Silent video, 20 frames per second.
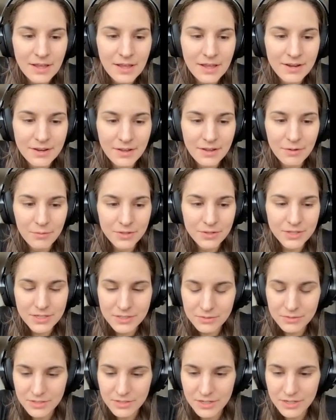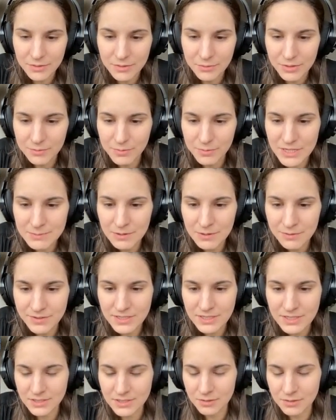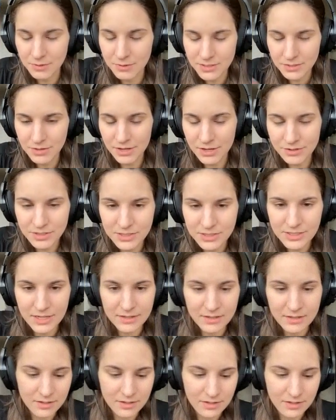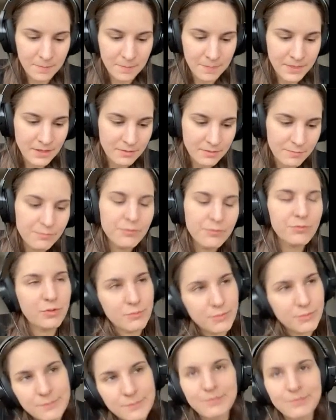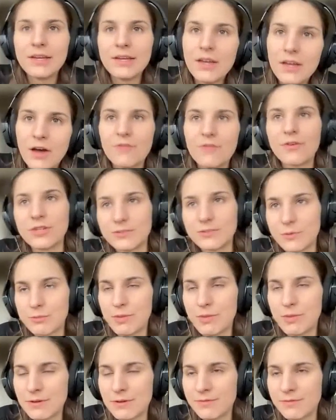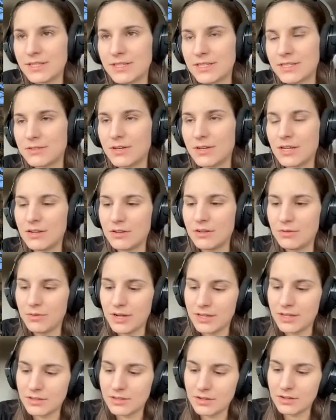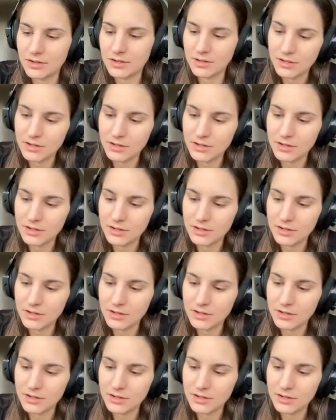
And what they do there with plasma physics, so once you understand, of course, with plasma physics, you can look at